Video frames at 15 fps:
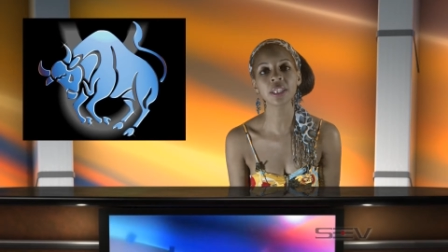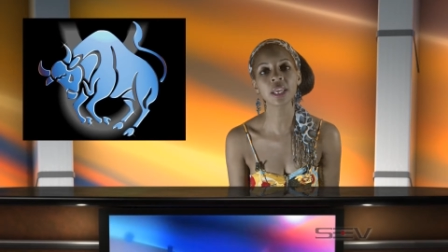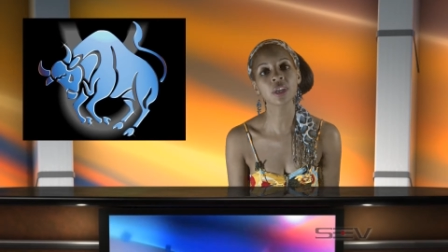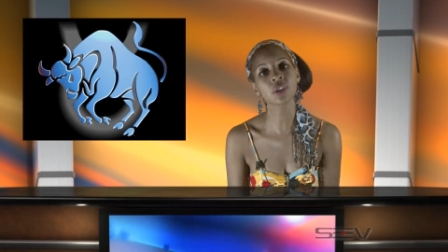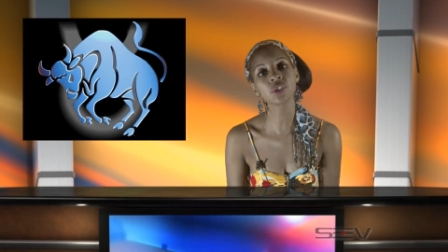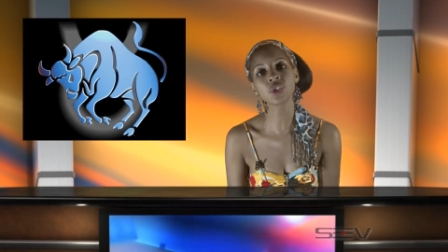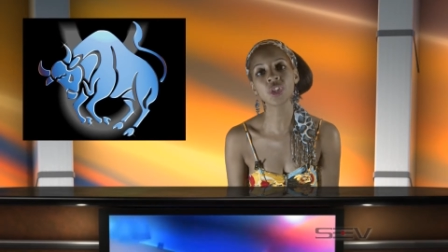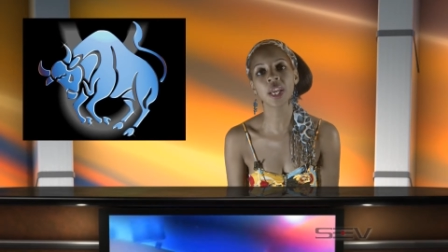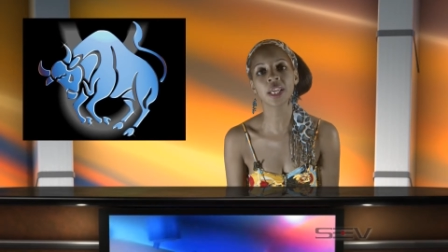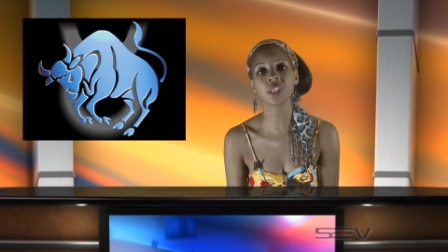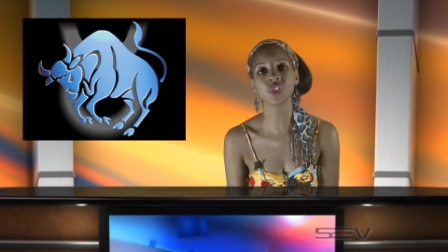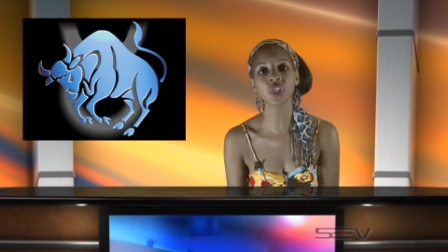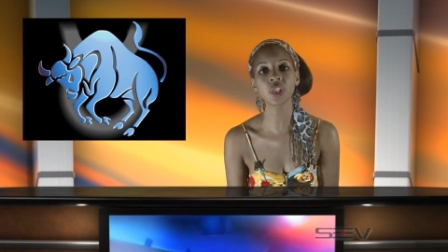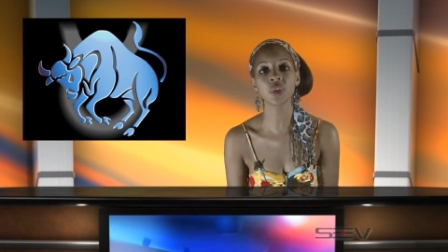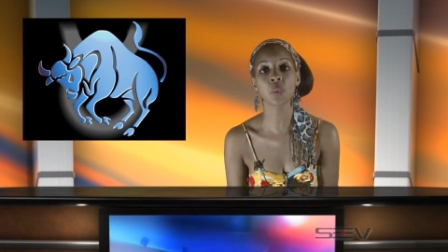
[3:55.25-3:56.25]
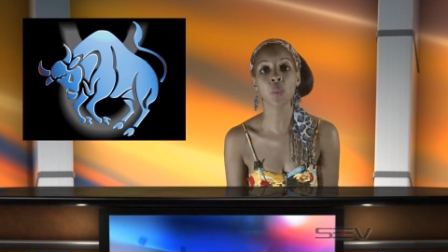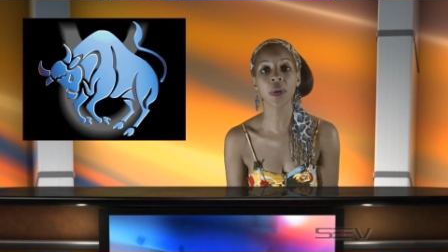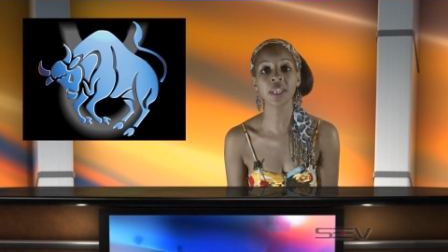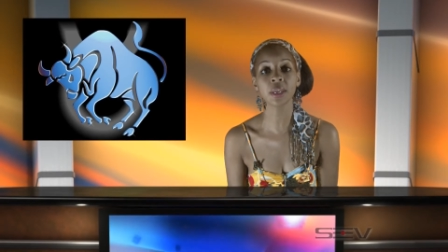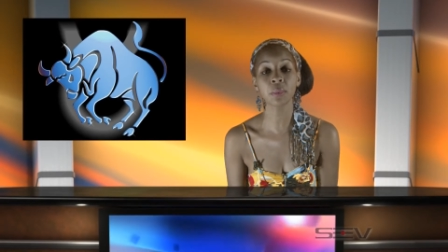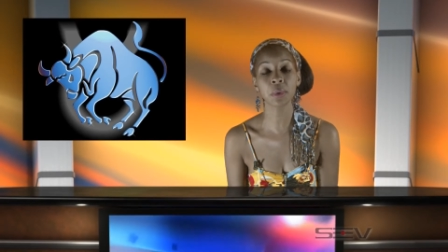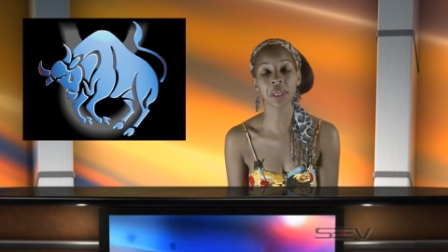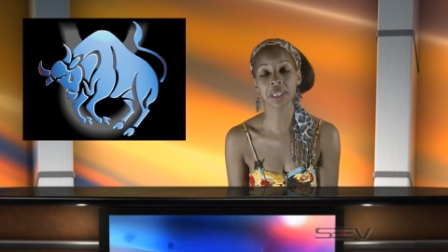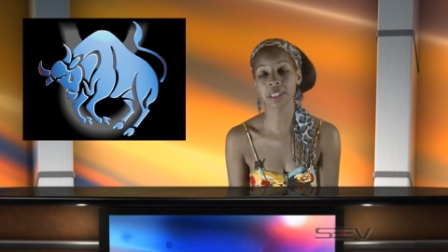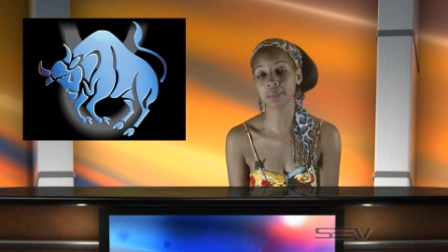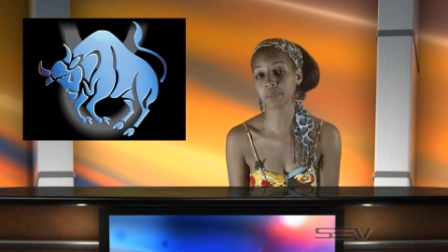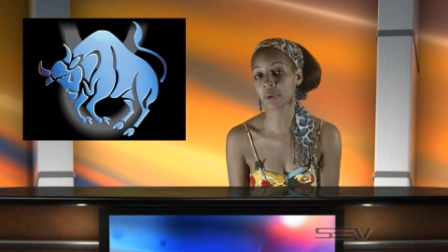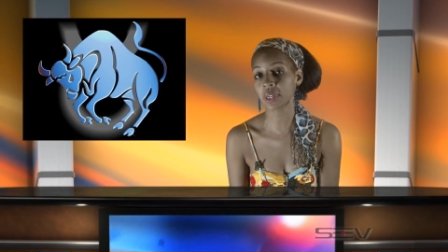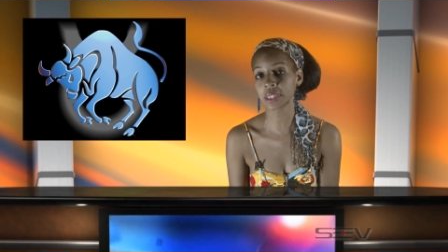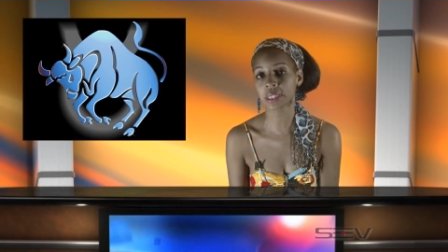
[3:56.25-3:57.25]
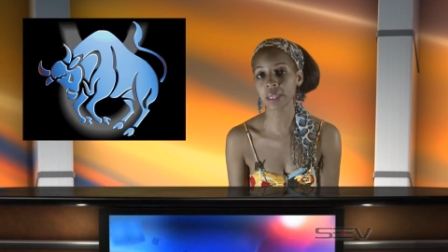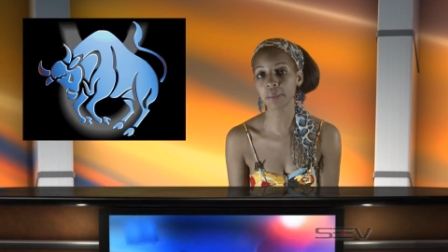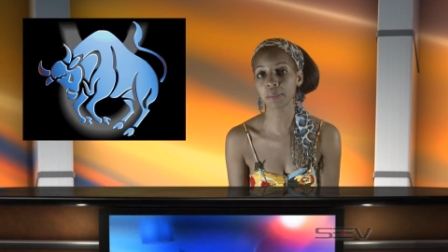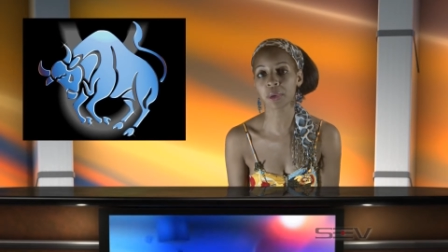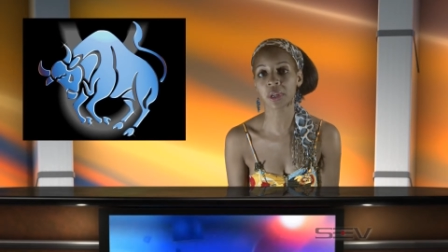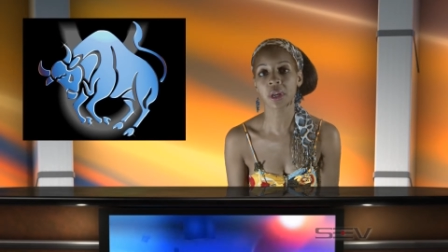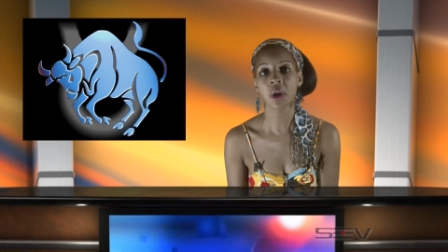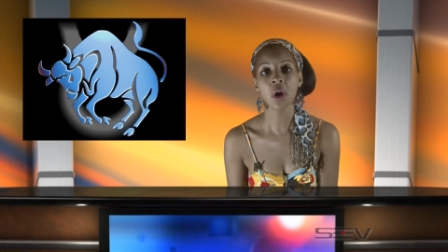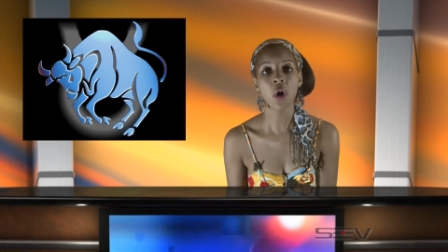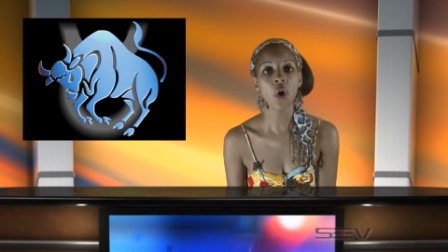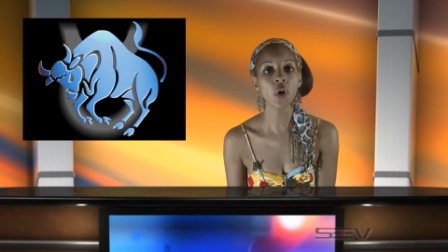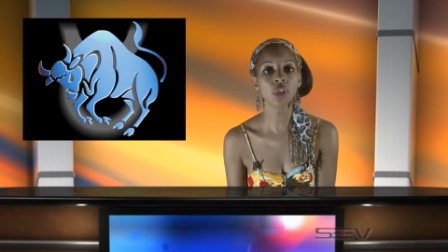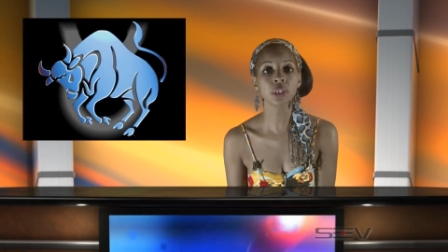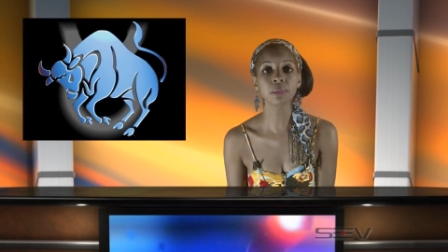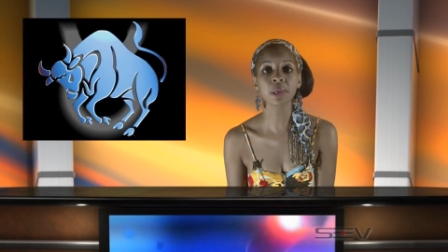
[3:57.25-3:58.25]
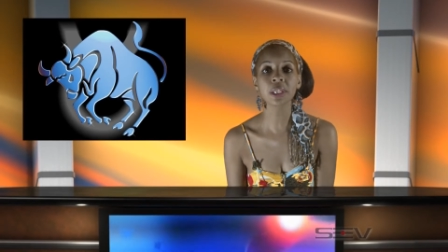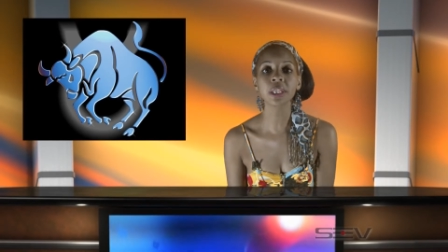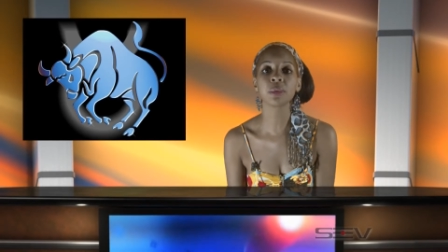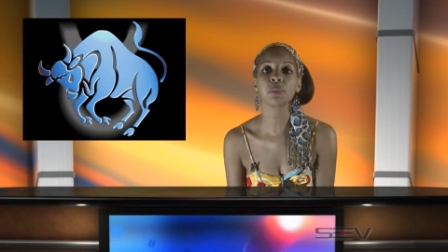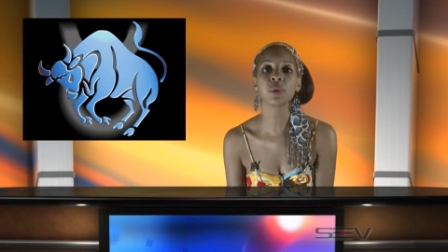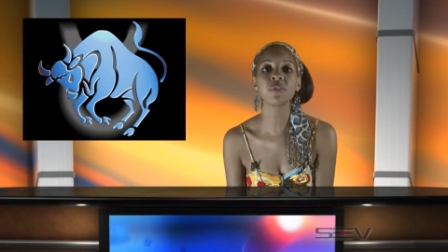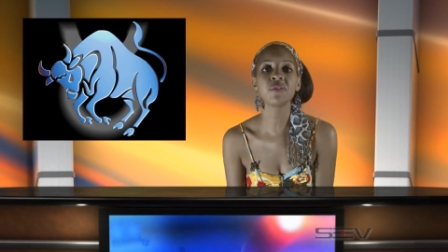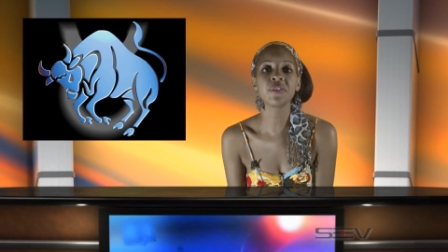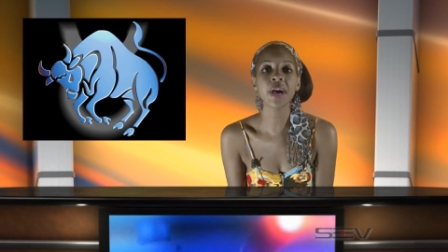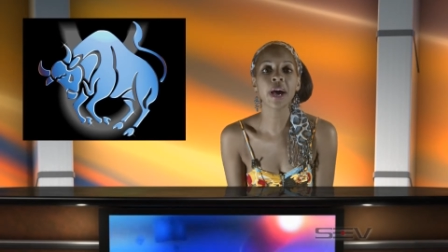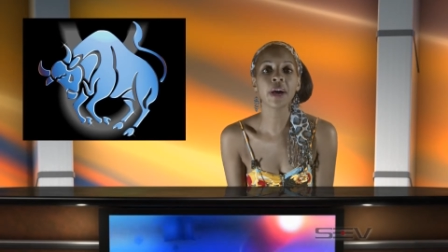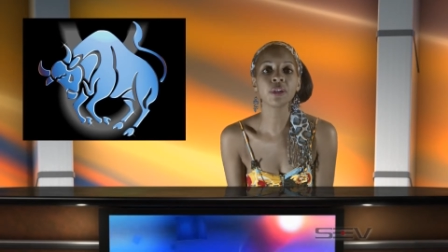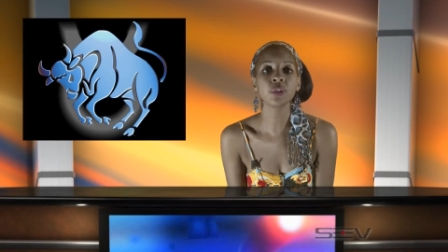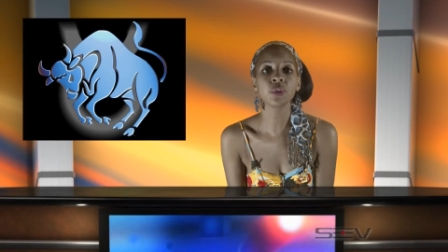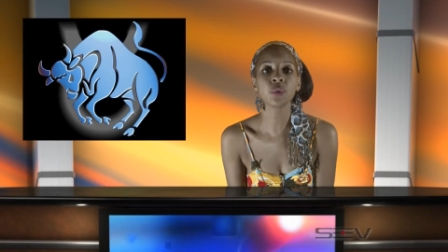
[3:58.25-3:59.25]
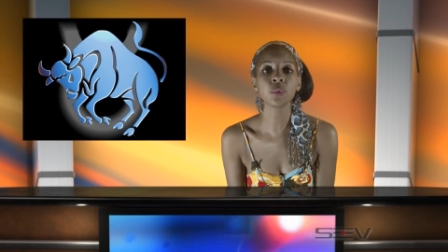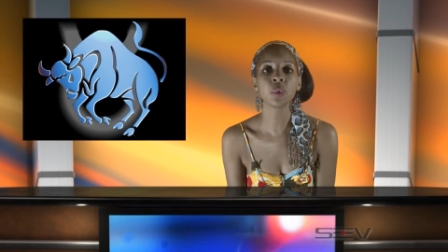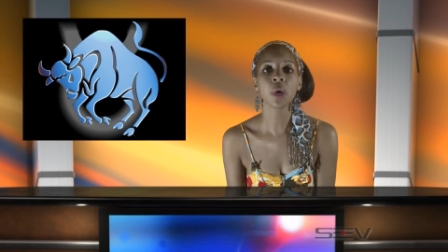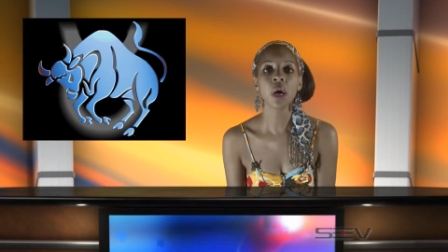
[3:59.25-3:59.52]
They could change in the way that we express them, but ultimately, we value